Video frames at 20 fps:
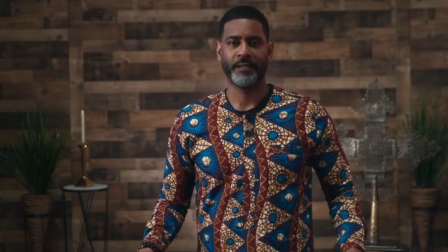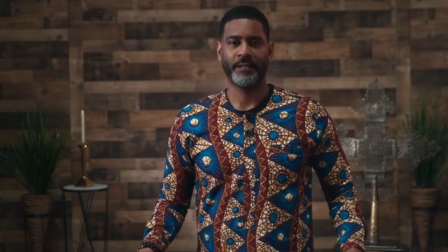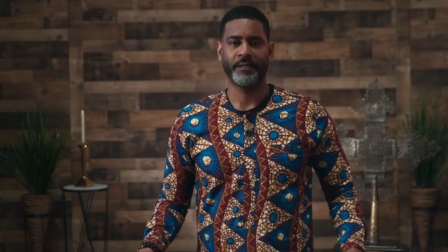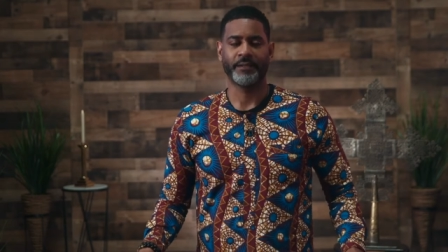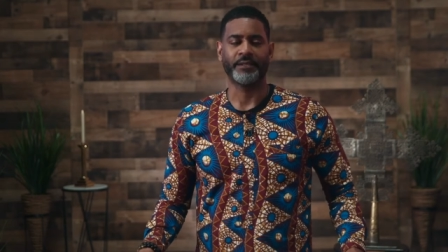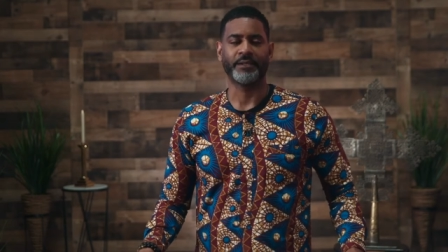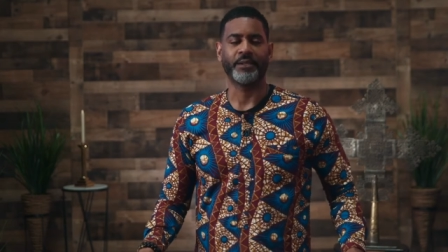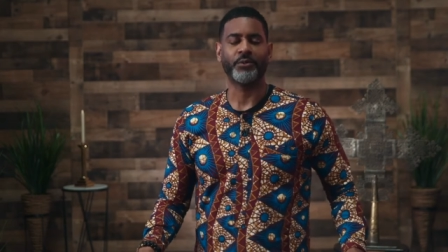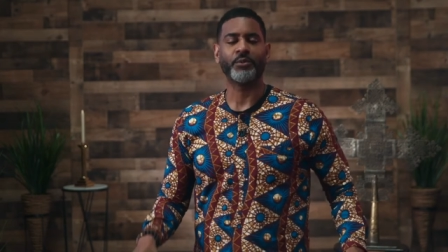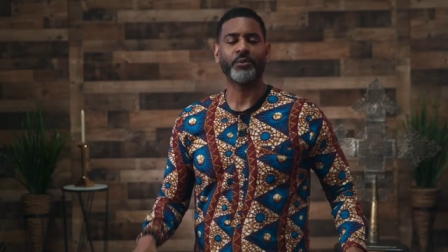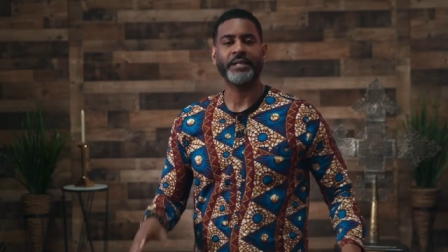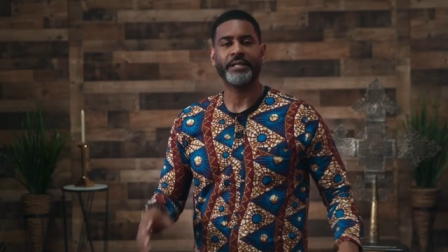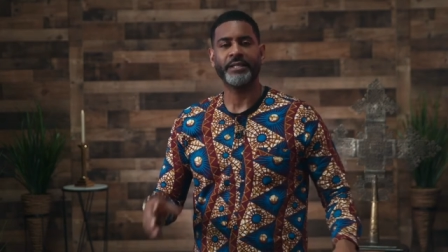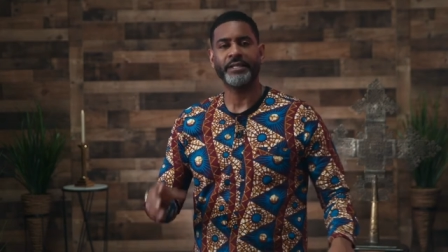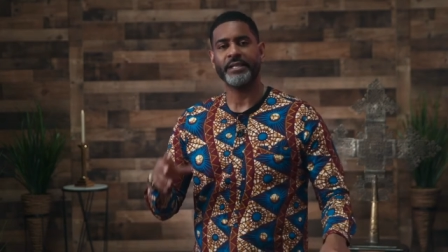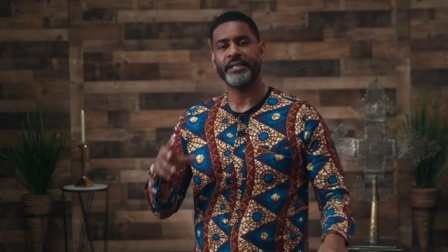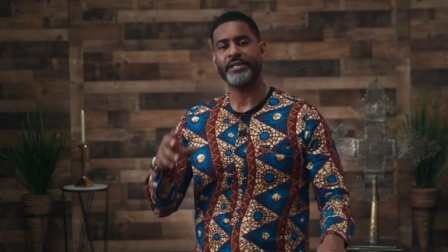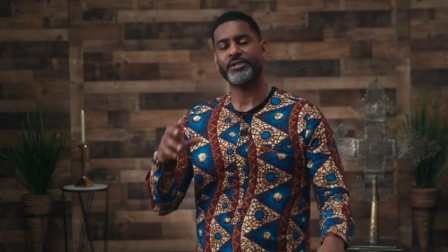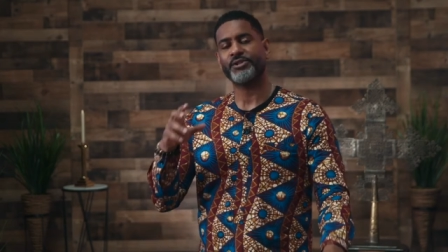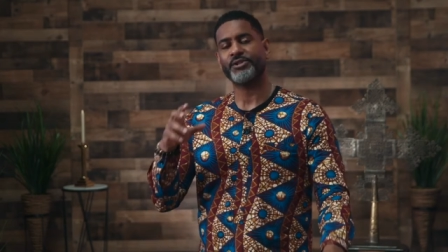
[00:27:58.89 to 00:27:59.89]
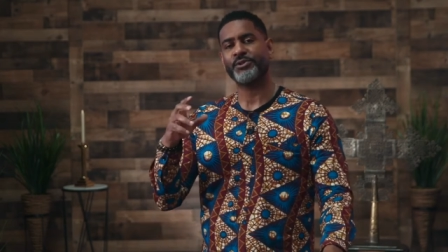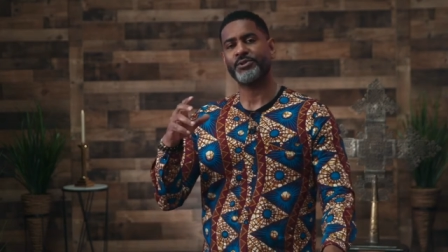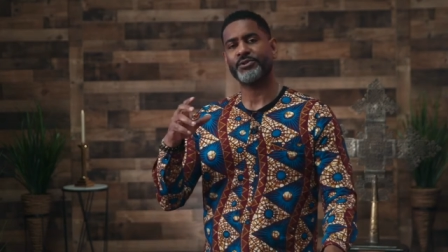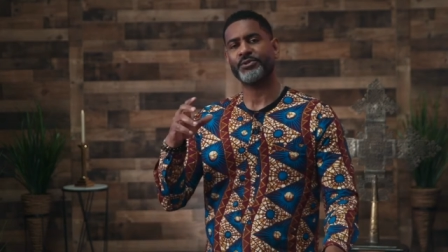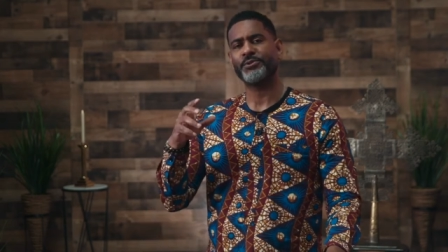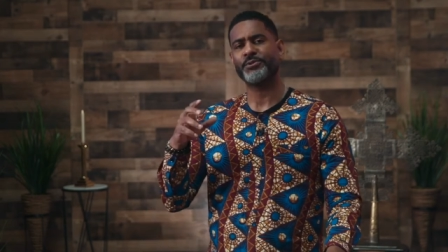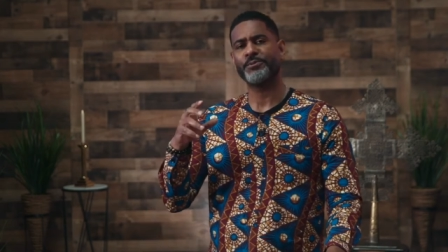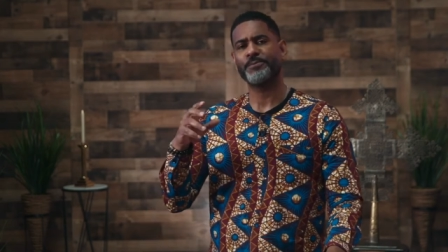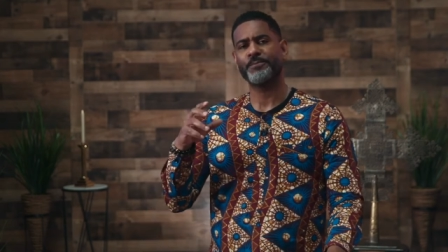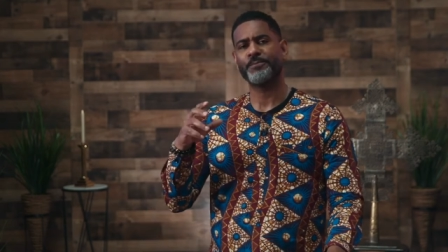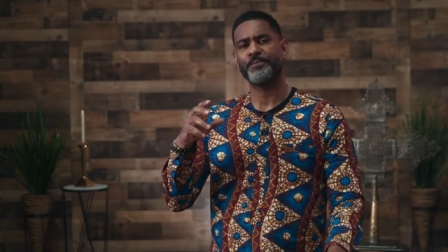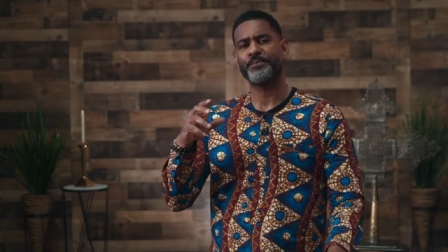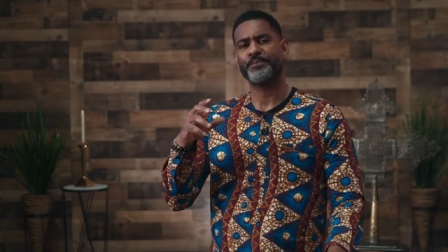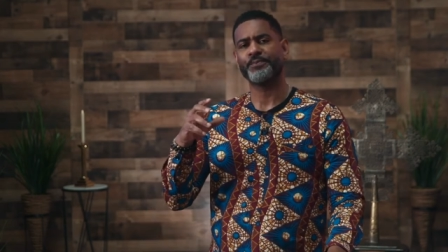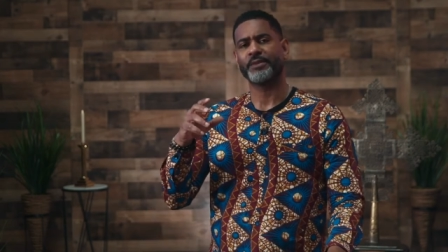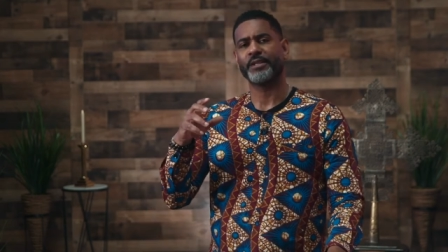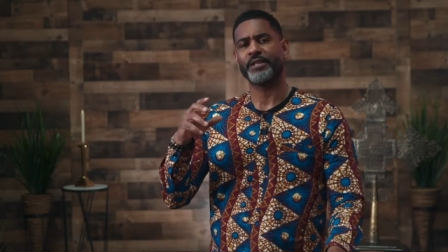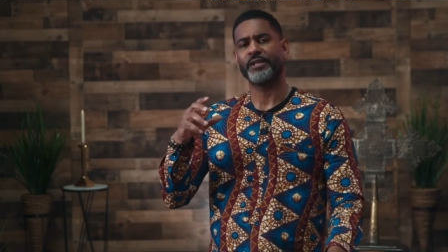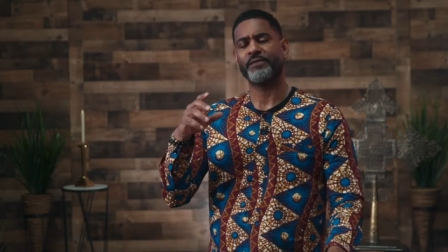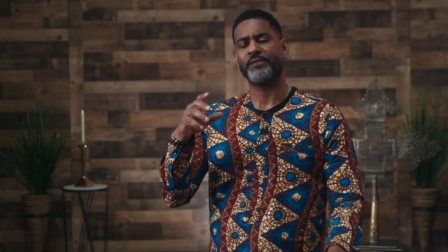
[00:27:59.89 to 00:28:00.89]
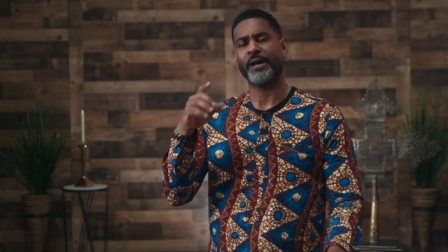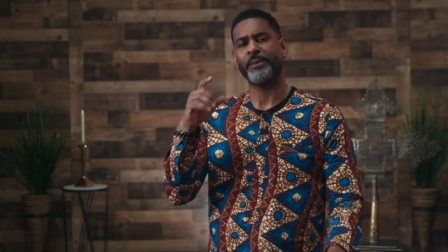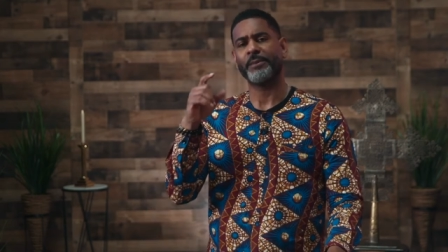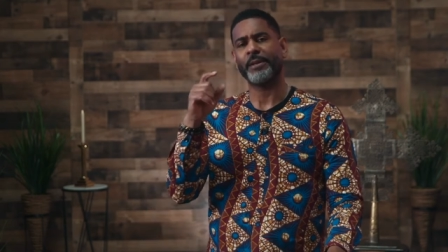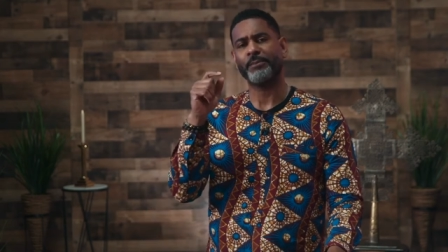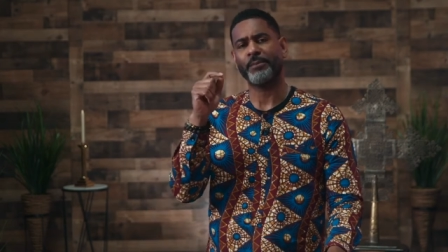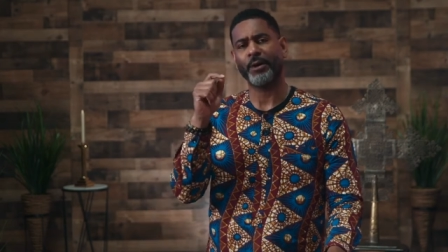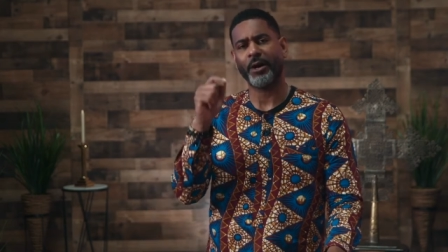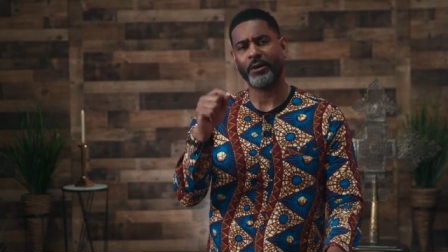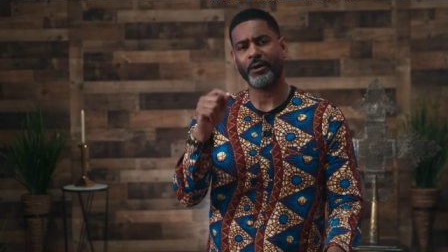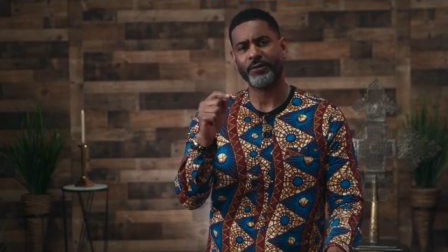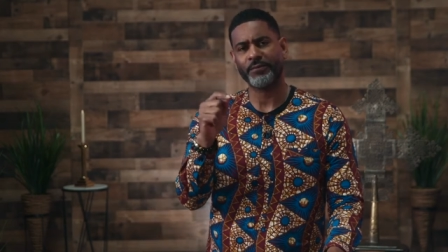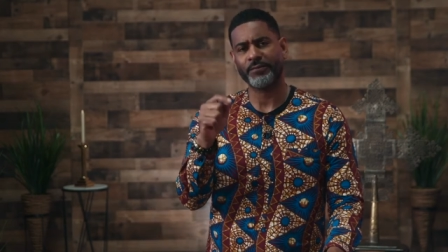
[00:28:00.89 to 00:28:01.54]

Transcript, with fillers: that we need to, if I may borrow